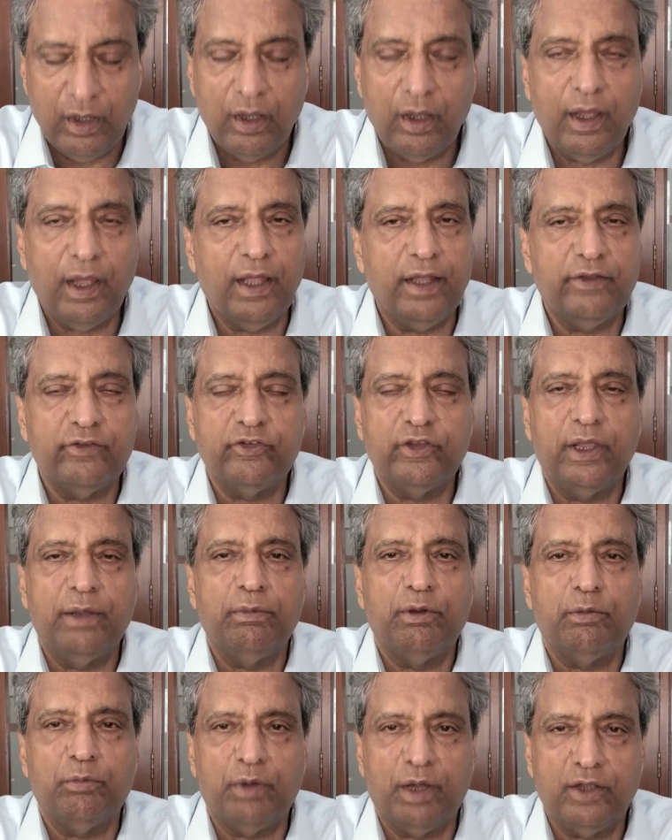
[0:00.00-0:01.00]
and same
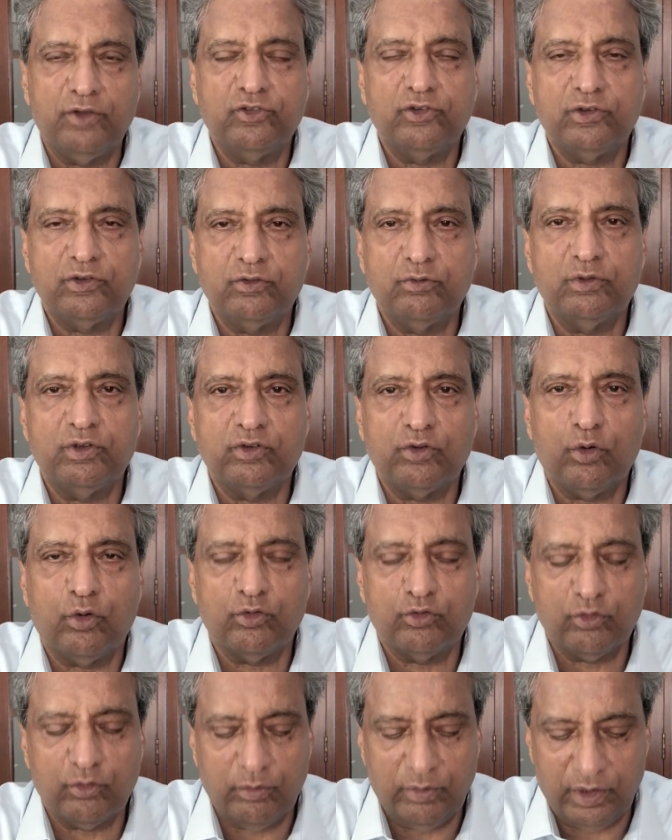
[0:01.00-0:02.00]
in masks, which are
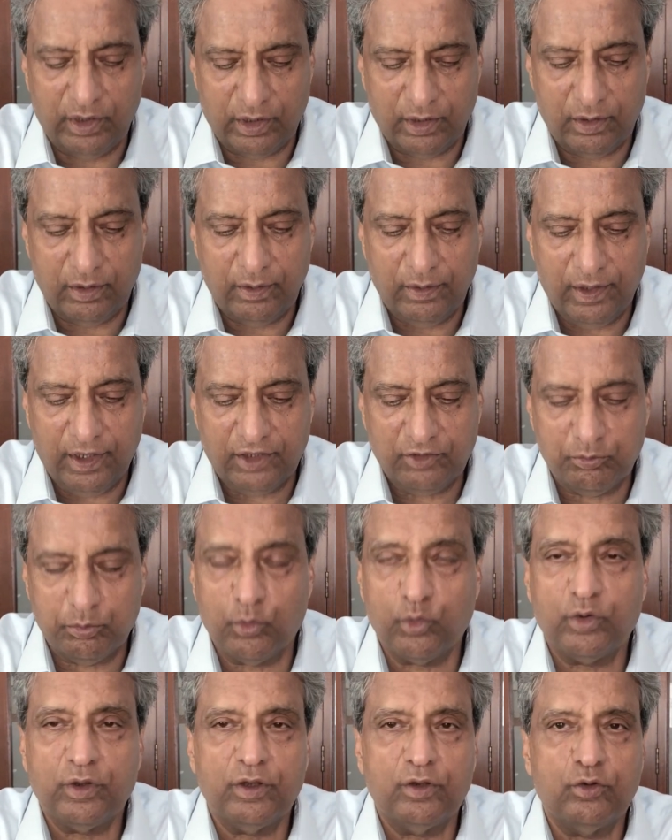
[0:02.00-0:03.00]
also being
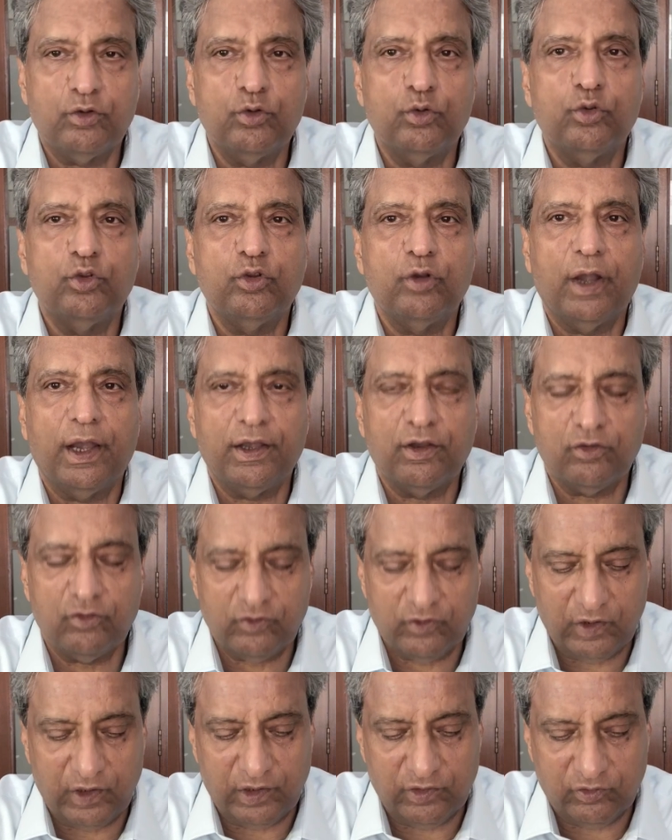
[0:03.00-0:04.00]
exported to United
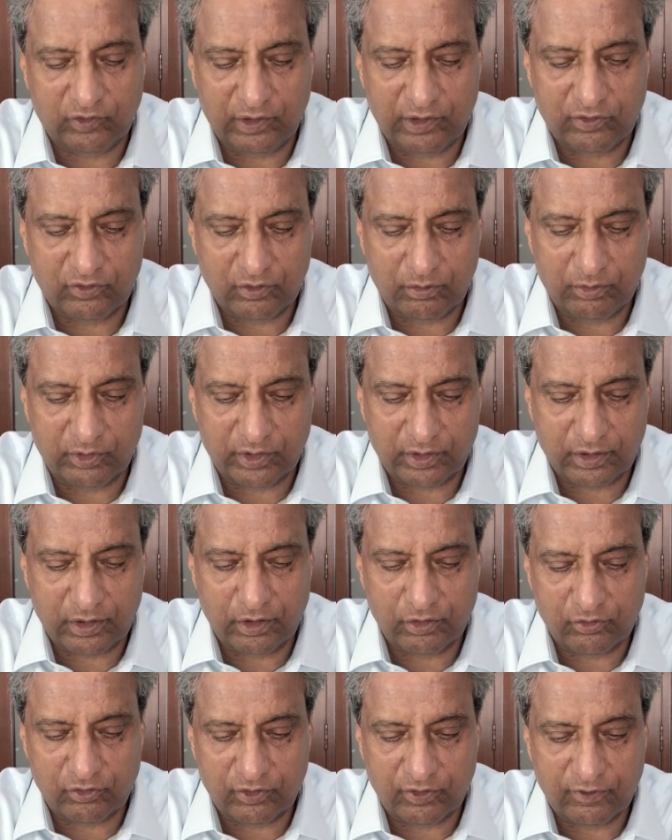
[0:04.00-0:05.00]
States and some other
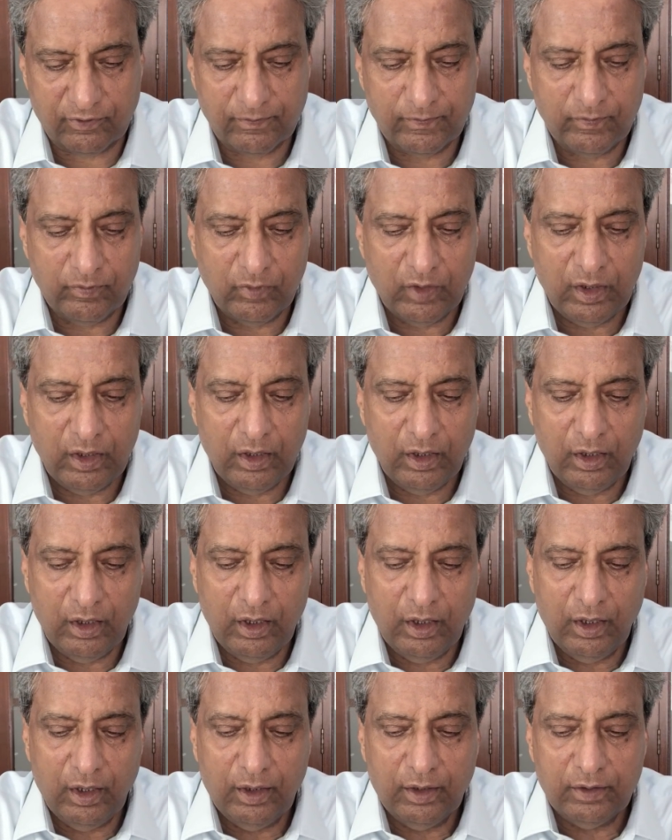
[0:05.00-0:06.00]
countries.
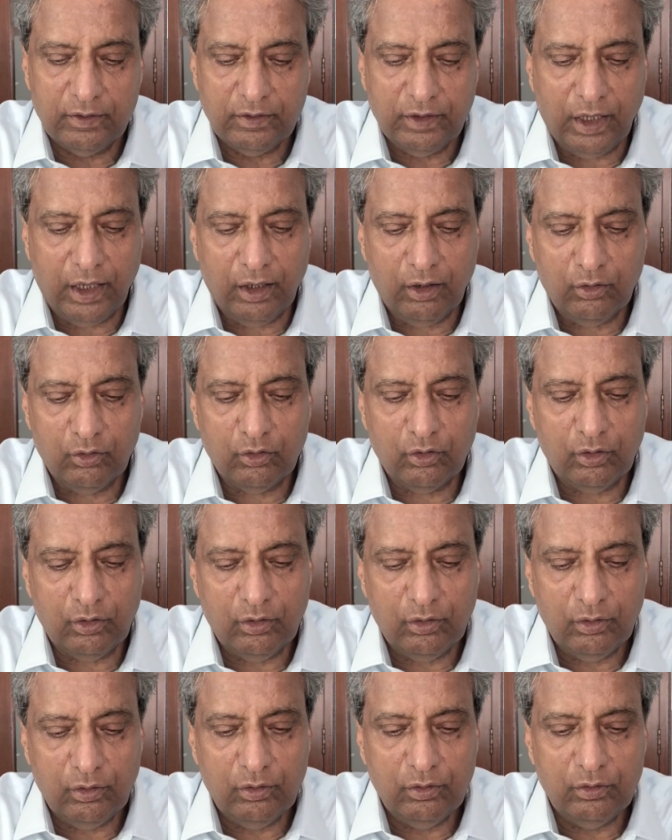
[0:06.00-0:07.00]

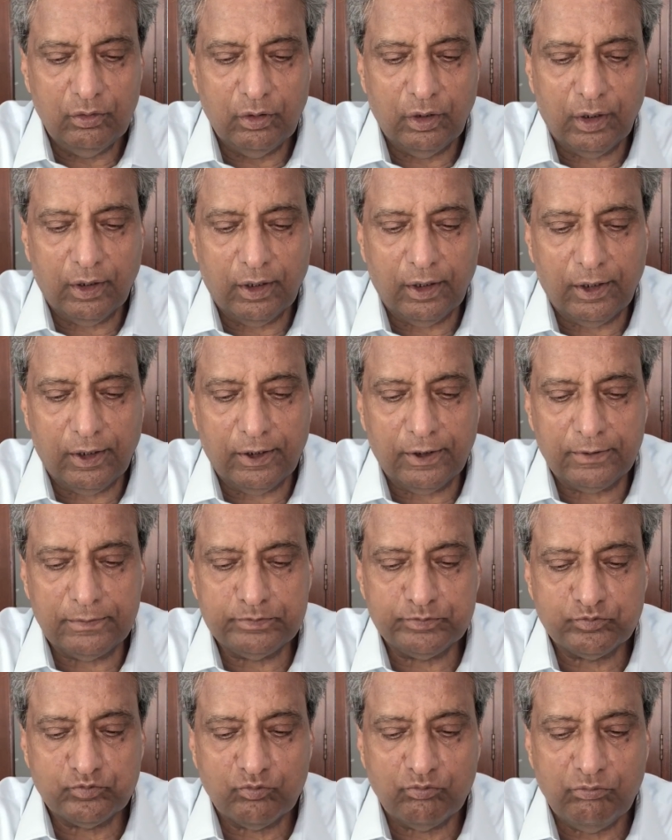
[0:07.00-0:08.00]
Now,
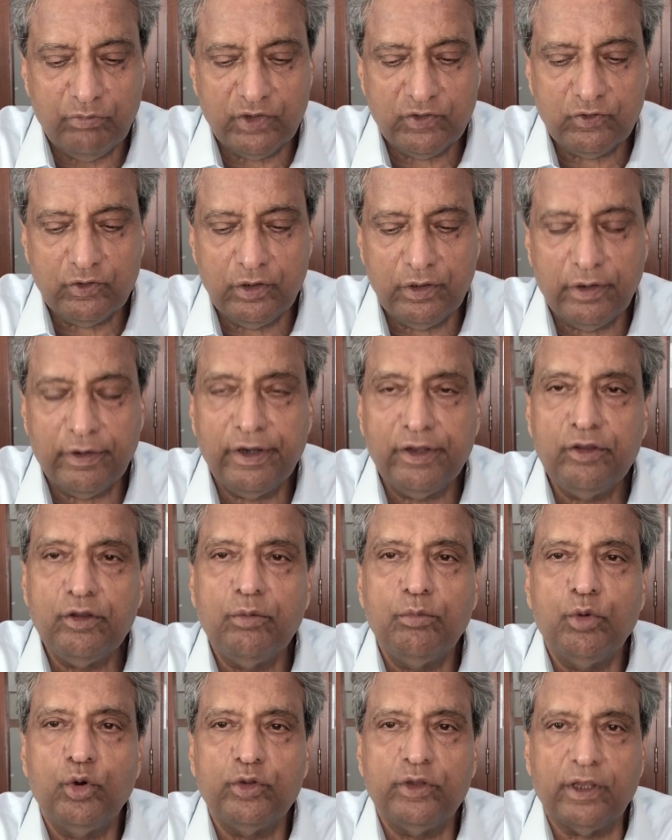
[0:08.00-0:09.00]
Mr.
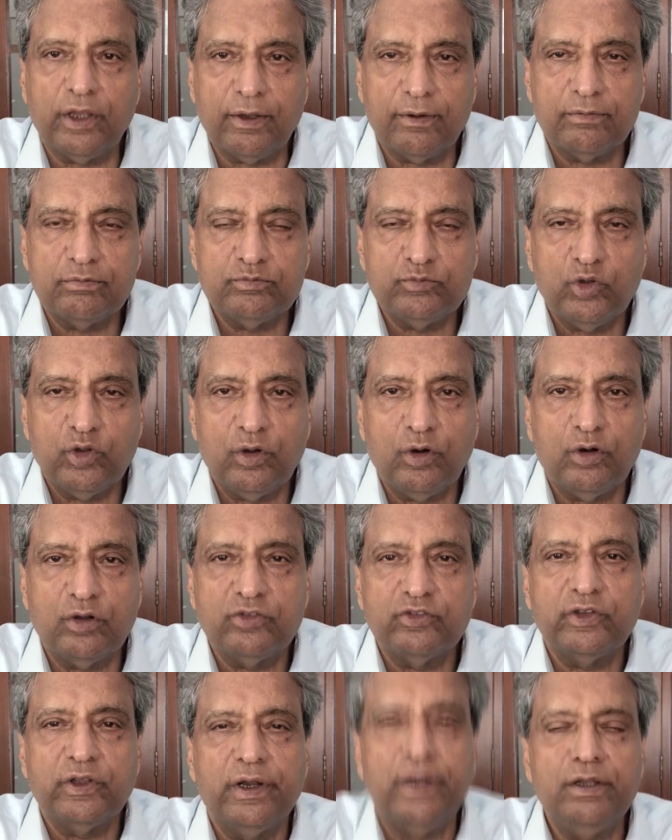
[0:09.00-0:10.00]
Narinder Modi, or
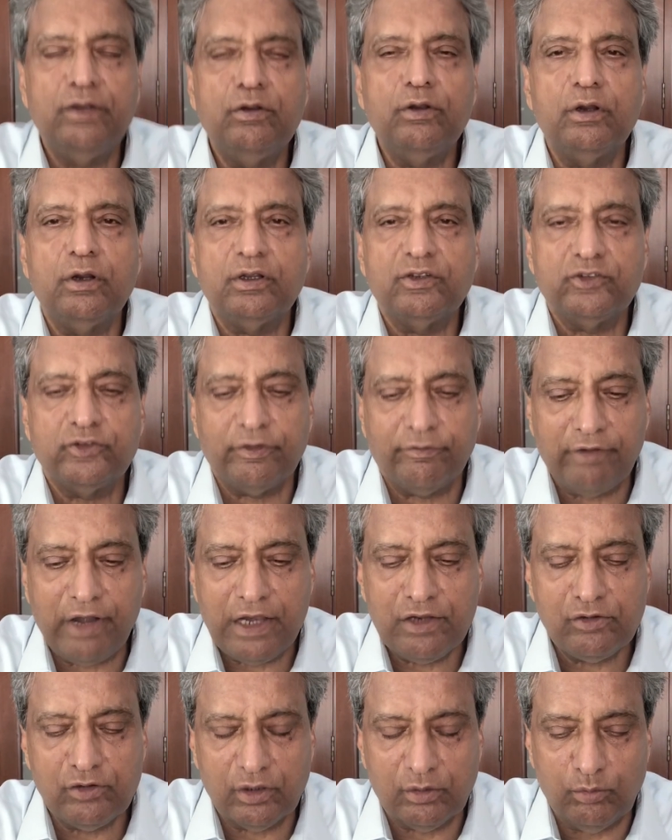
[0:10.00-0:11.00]

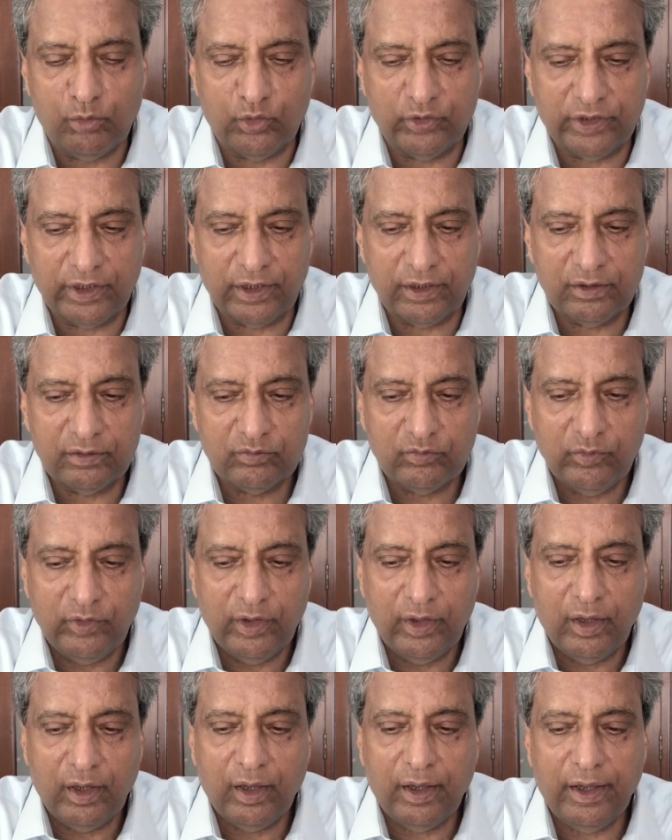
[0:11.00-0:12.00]
surrender Modi,
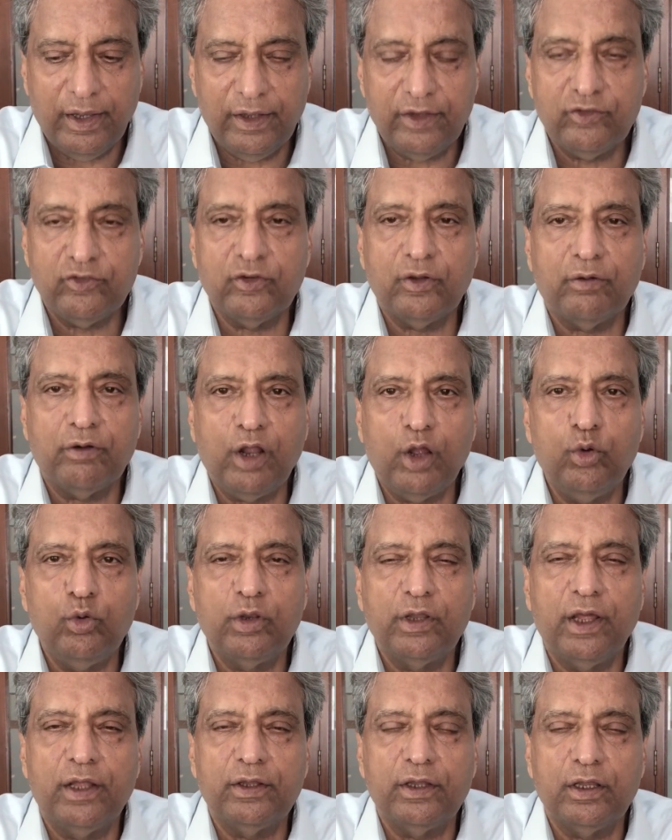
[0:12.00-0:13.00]
as
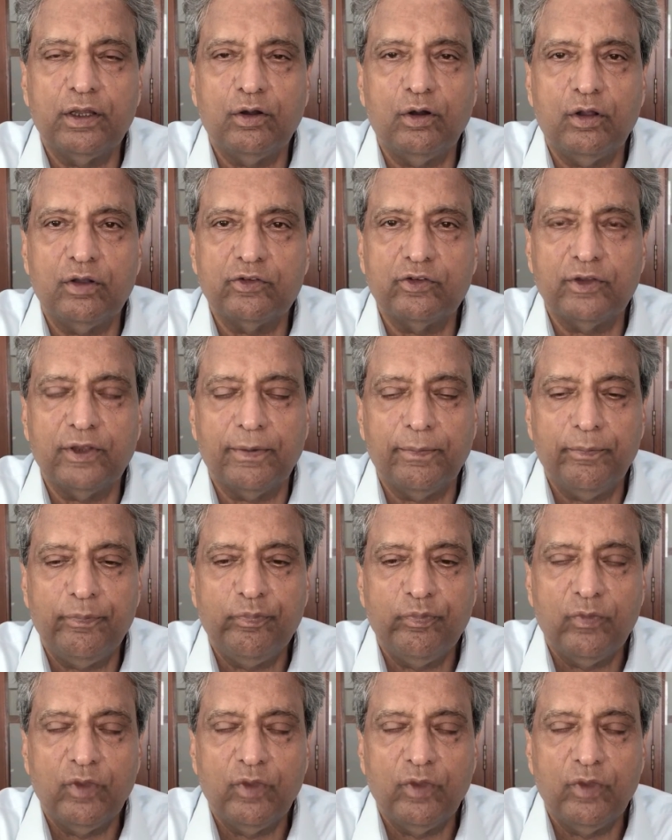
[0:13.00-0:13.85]
Rahul Gandhi calls him.